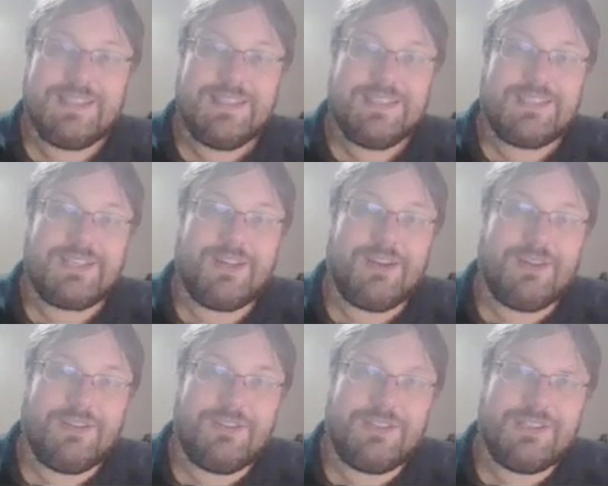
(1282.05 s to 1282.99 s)

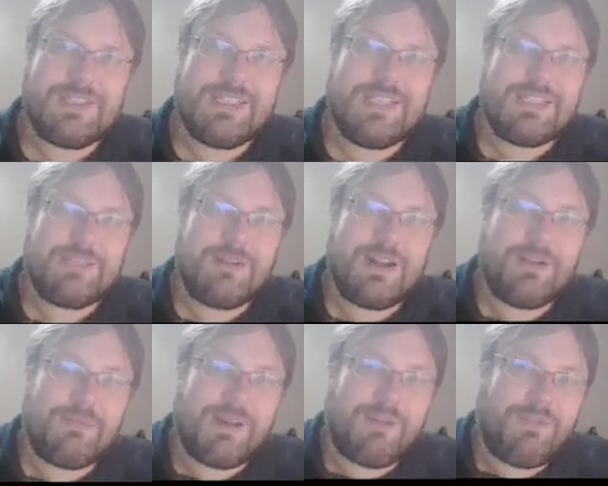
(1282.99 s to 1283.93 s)
So you see it somewhere
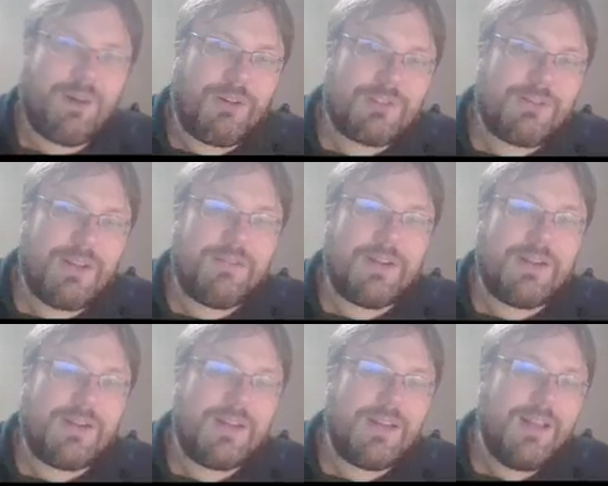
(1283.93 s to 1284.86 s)
around False
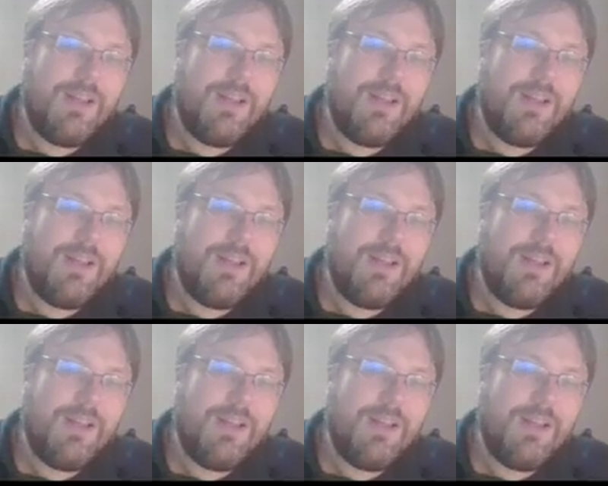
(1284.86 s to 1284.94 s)
River,